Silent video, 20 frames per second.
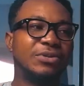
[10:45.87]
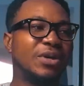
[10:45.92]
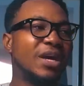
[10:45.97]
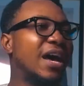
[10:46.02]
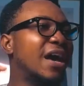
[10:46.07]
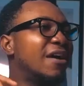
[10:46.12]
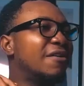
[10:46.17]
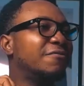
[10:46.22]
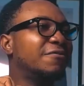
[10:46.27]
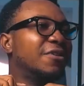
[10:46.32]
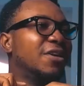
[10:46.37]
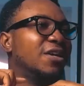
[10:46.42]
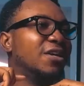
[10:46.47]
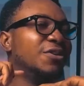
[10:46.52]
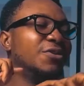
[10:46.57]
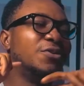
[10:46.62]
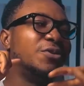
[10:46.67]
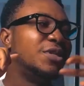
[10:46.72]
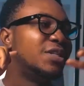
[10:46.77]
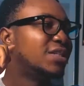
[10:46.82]
You have,
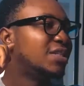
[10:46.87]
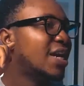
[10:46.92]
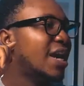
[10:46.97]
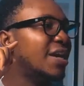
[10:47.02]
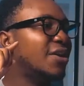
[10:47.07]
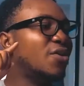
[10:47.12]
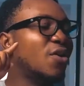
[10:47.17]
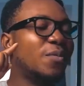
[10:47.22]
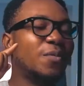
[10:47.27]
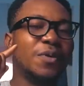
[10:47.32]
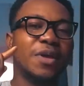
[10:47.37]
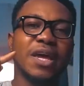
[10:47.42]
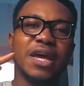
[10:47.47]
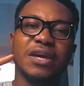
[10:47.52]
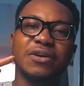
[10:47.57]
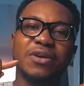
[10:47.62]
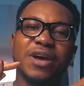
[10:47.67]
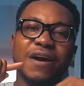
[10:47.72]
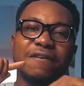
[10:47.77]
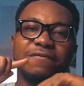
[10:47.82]
you know, the sign up here,
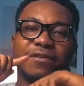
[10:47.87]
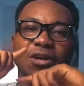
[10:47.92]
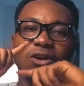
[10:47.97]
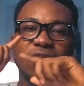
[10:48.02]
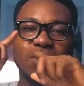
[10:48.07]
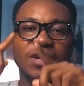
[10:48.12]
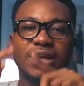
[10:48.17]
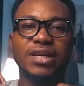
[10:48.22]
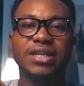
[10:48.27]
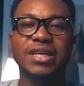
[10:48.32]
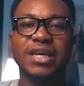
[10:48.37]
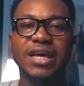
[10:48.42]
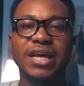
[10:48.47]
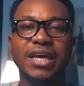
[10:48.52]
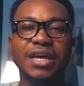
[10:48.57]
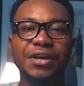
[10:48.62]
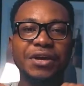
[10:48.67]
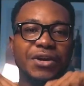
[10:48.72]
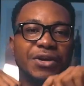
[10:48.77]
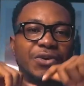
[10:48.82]
you have the login
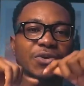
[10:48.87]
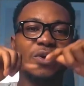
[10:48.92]
here,